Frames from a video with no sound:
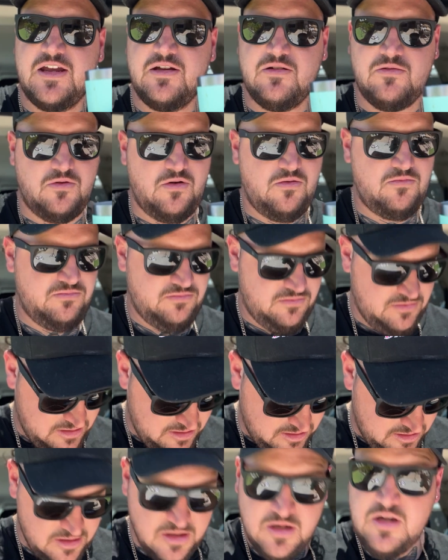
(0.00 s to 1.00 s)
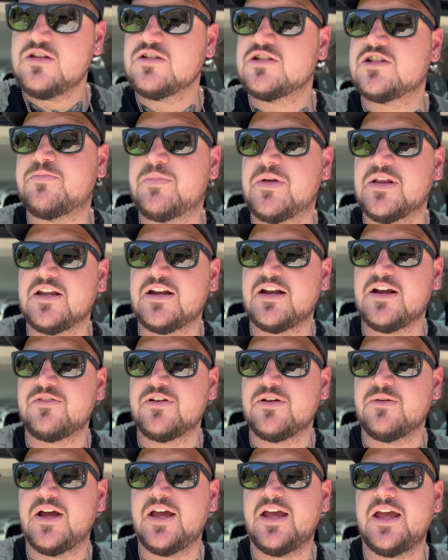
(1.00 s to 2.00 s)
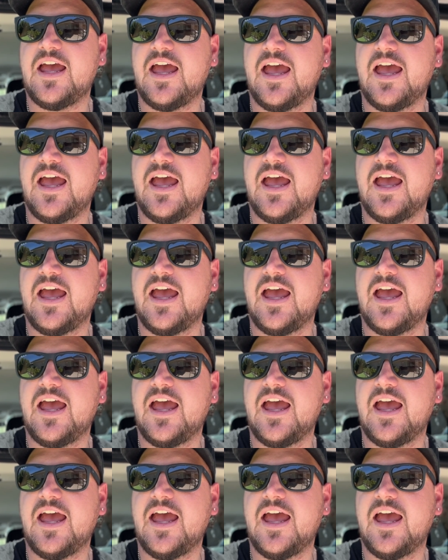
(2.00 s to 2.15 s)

Whoa, spill it everywhere.